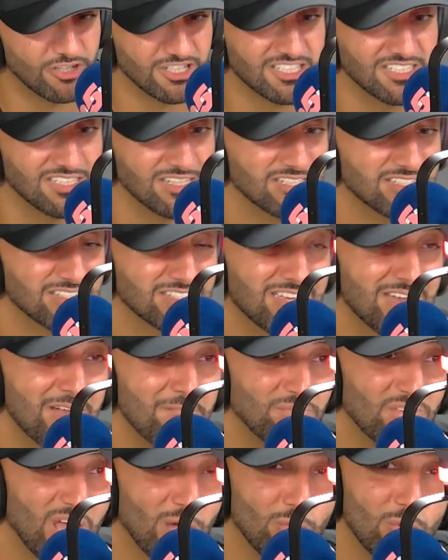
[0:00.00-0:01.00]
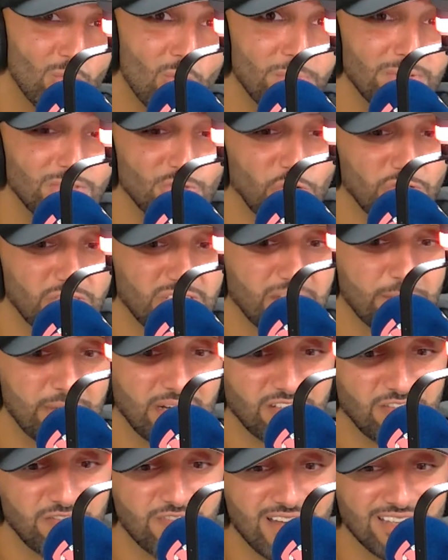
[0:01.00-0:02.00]
assists, and we will be talking
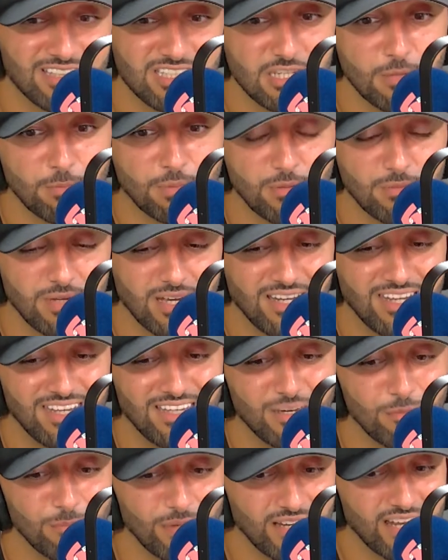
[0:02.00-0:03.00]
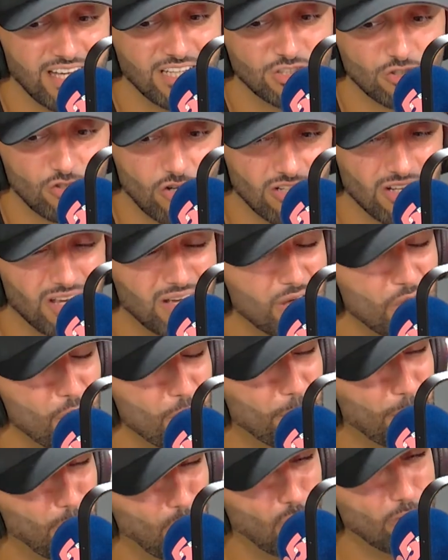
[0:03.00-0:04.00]
about the Fantasy Premier League a bit later on.
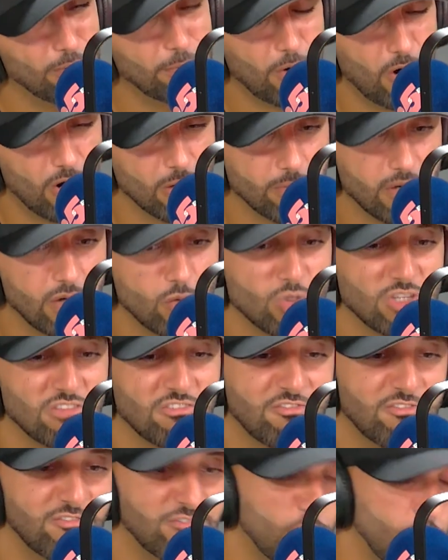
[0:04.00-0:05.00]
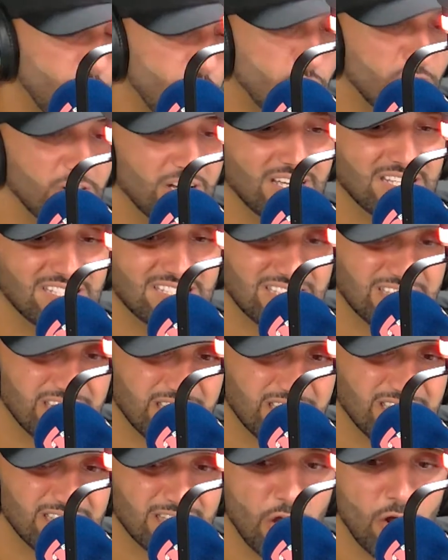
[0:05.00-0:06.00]
Paul Pogba with 4
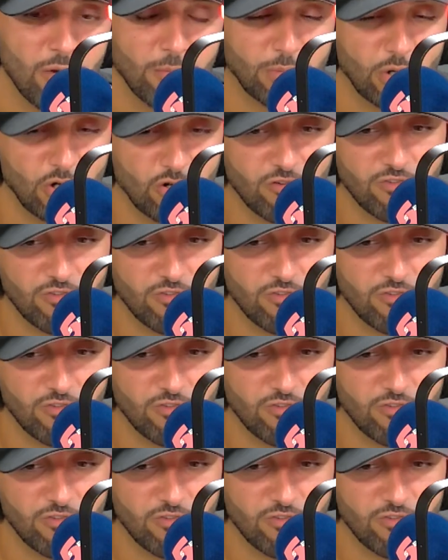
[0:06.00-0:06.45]
assists, Bruno